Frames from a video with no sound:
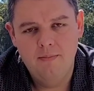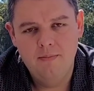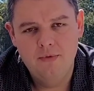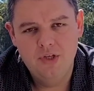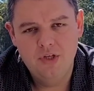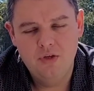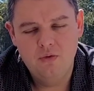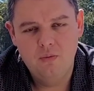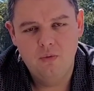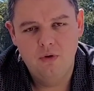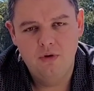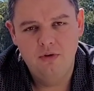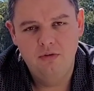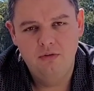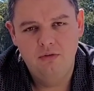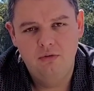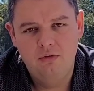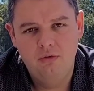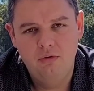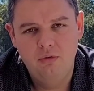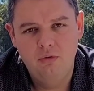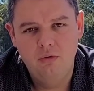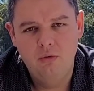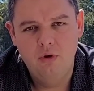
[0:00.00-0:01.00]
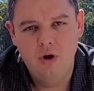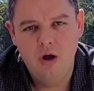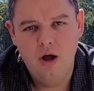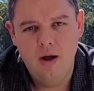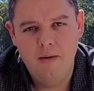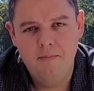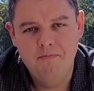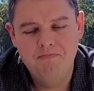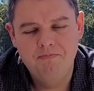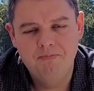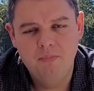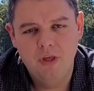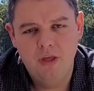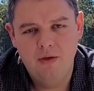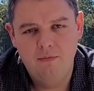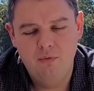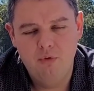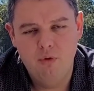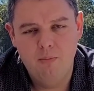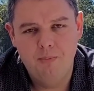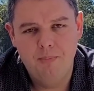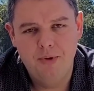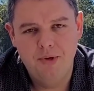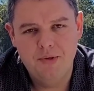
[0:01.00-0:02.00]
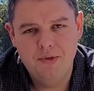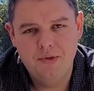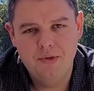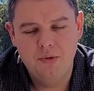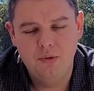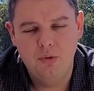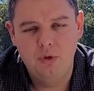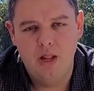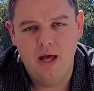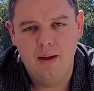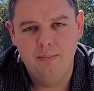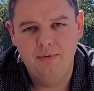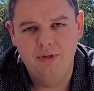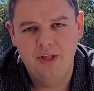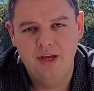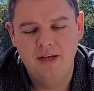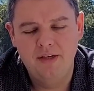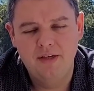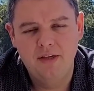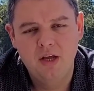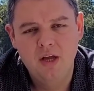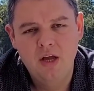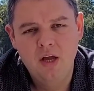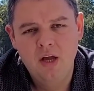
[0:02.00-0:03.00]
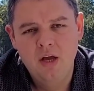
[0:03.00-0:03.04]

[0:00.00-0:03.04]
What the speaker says: just wanted to give you a personal update.